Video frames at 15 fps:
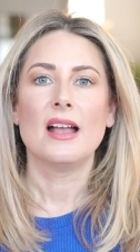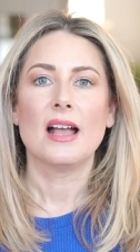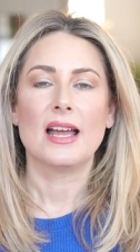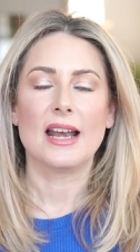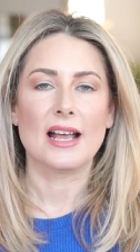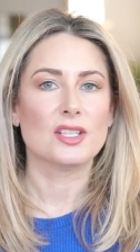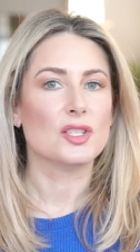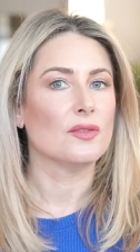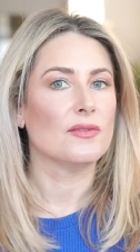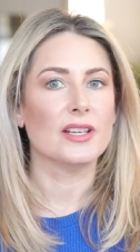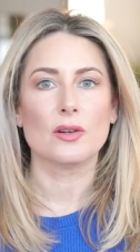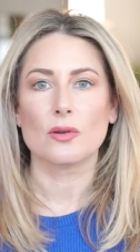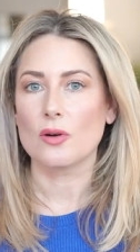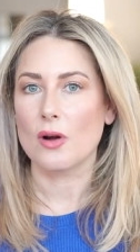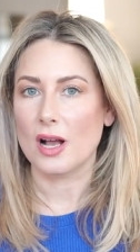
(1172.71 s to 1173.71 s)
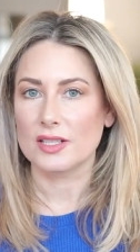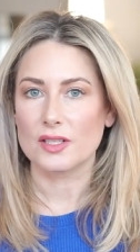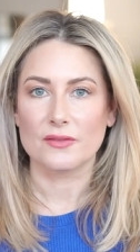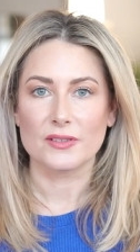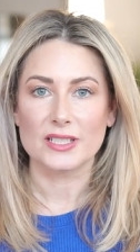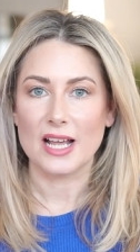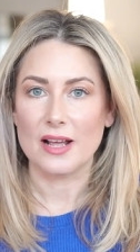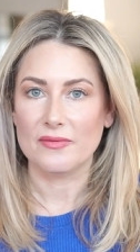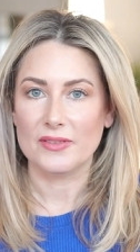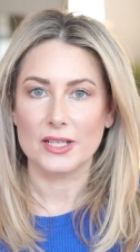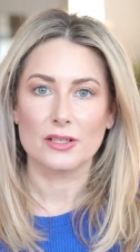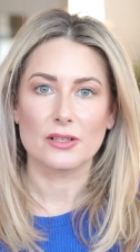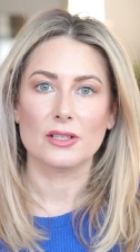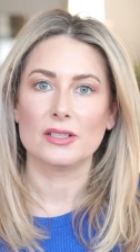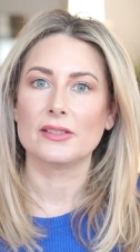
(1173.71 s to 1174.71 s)
an SUV or crossover type
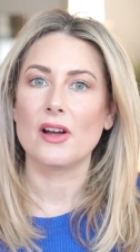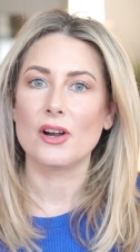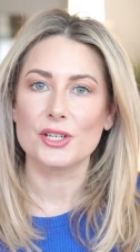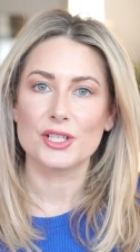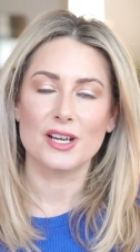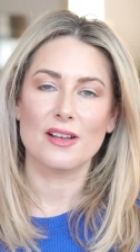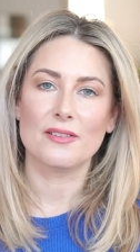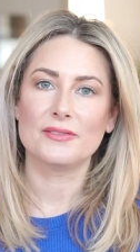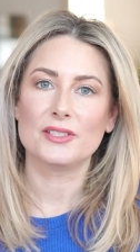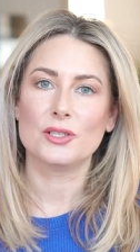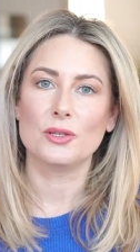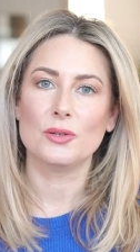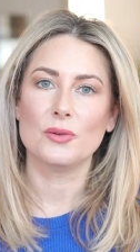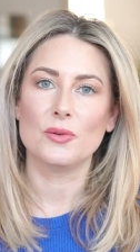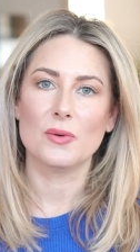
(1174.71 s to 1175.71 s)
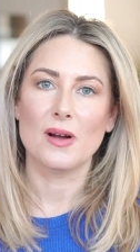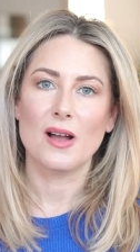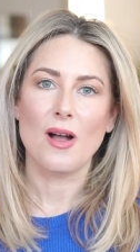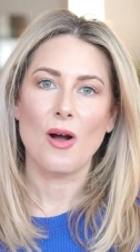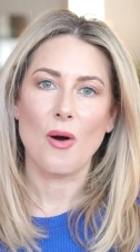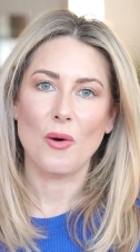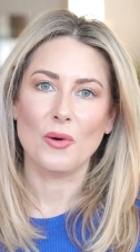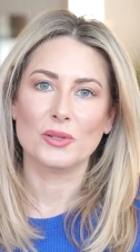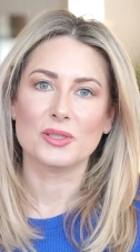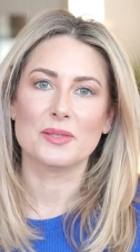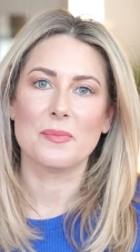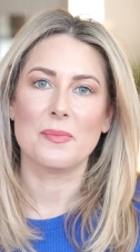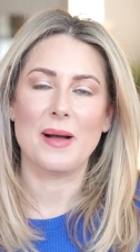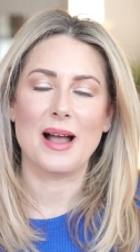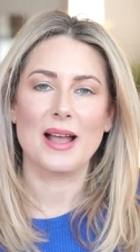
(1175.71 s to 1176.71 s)
vehicle large enough to
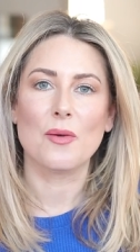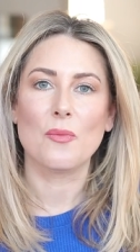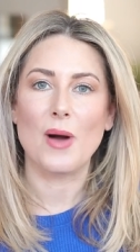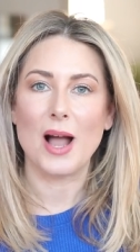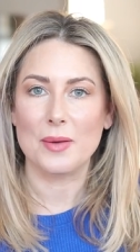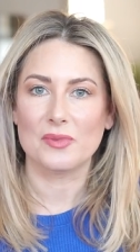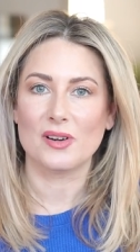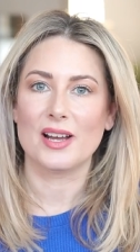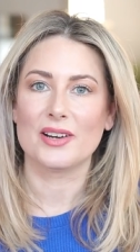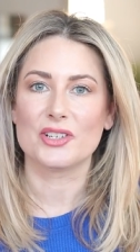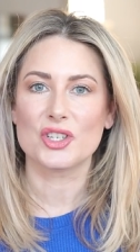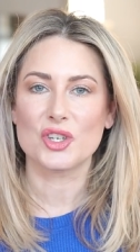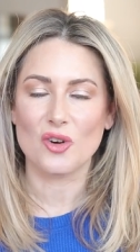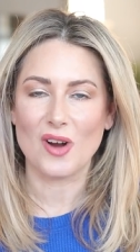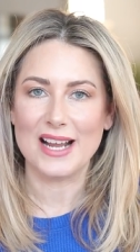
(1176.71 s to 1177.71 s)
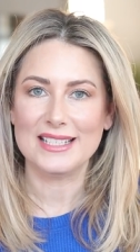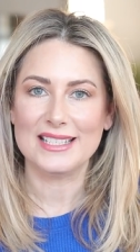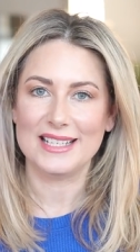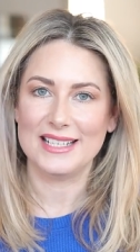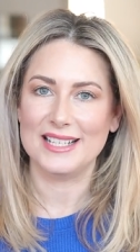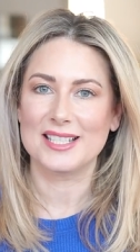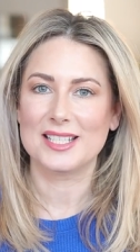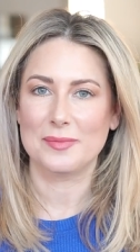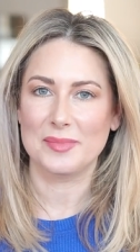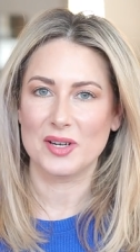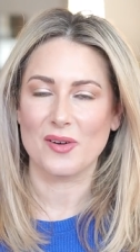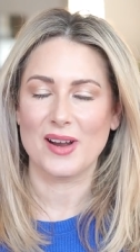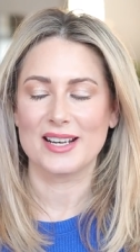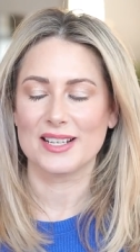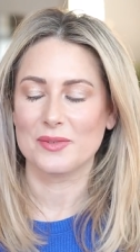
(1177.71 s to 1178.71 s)
hold my Weimaraner's crate. He needs to be
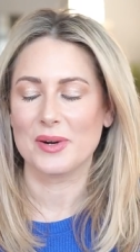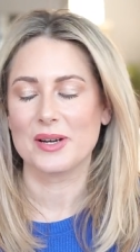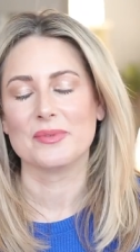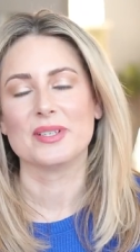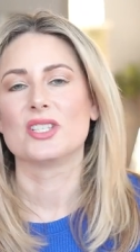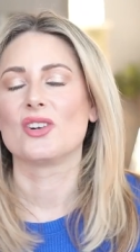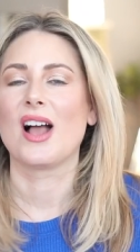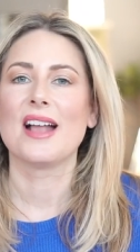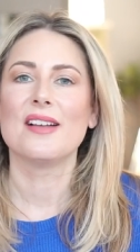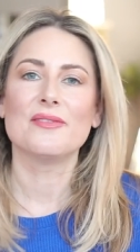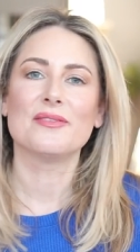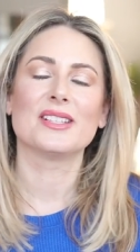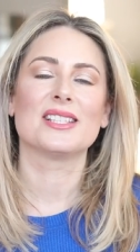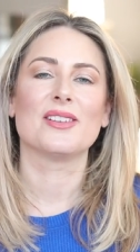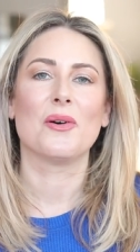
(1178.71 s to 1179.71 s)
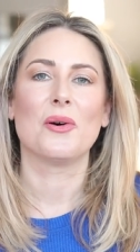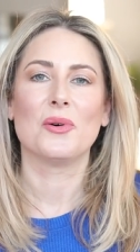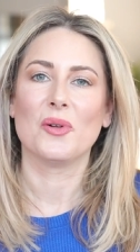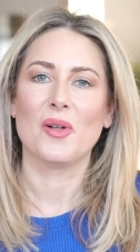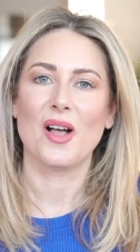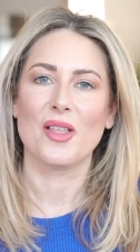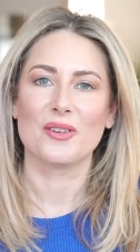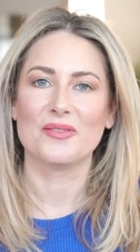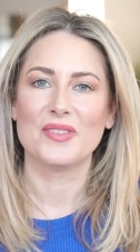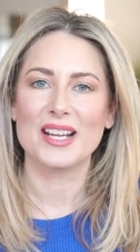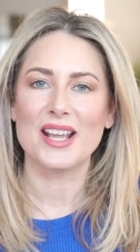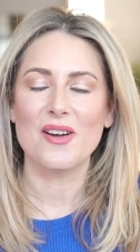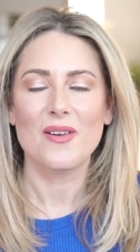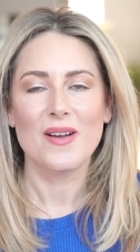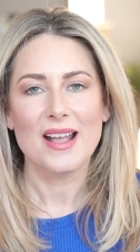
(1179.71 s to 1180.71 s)
crated when we drive. That's a whole other
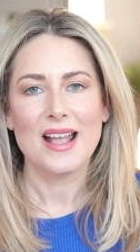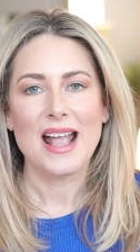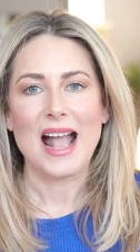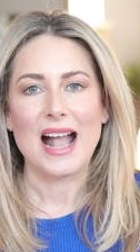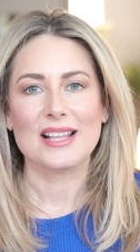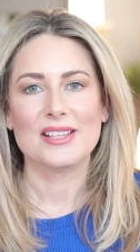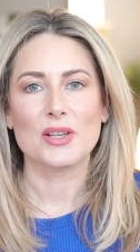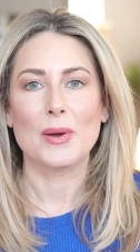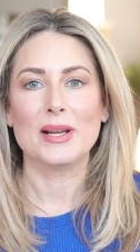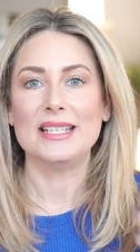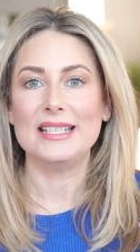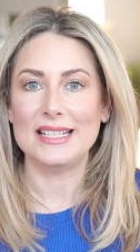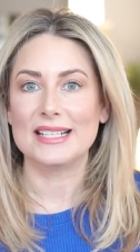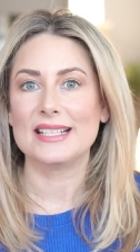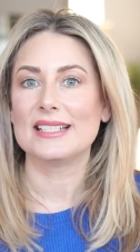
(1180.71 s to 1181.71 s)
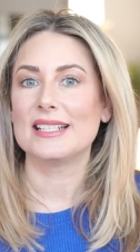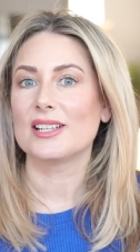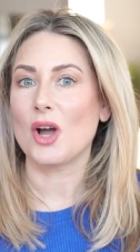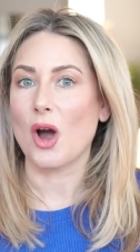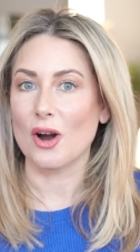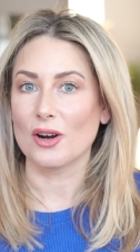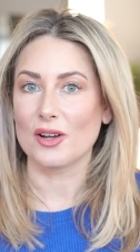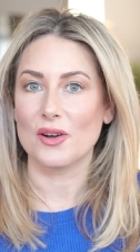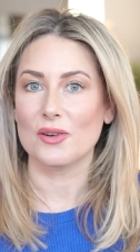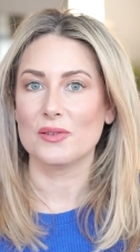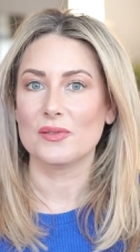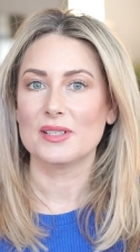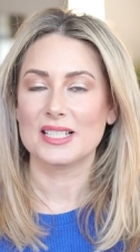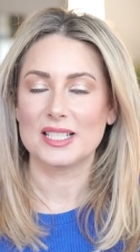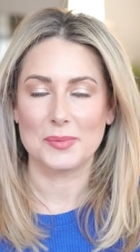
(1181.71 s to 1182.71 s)
video. And so I needed
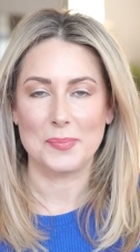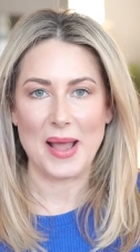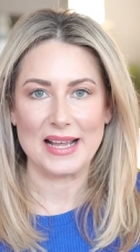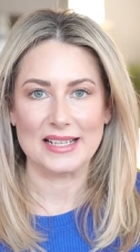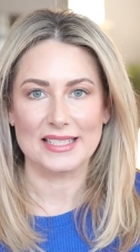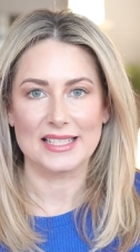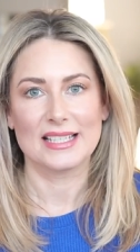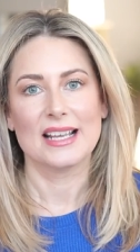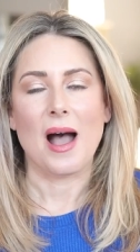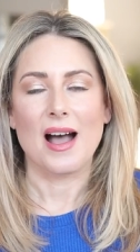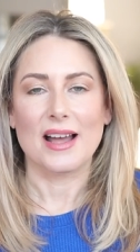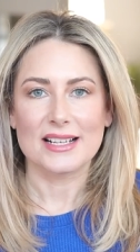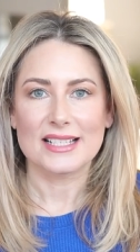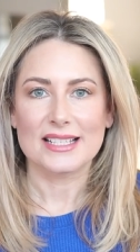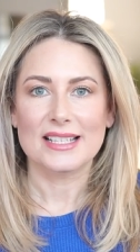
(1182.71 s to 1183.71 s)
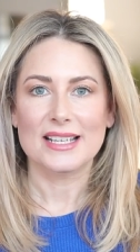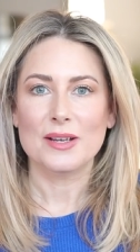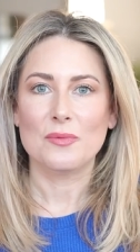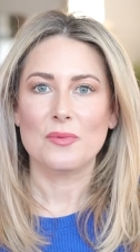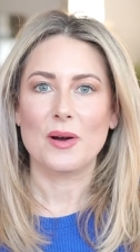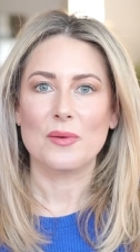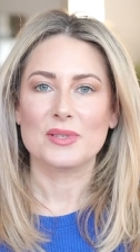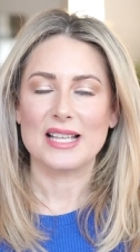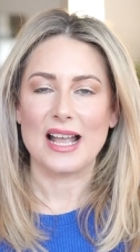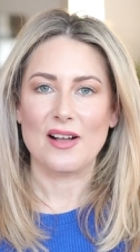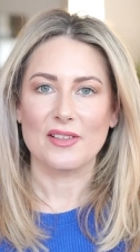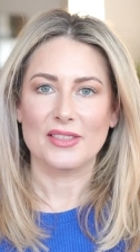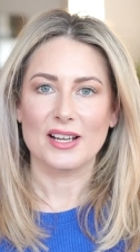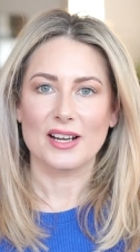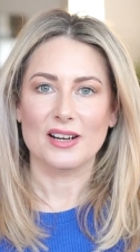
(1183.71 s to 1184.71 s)
cargo space. Honestly, what was
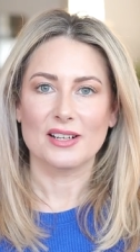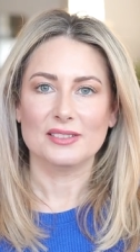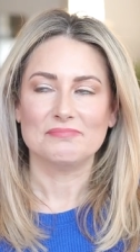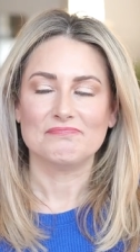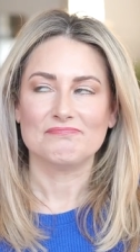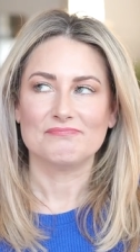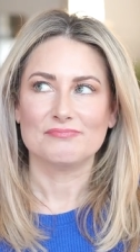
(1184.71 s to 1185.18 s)
out there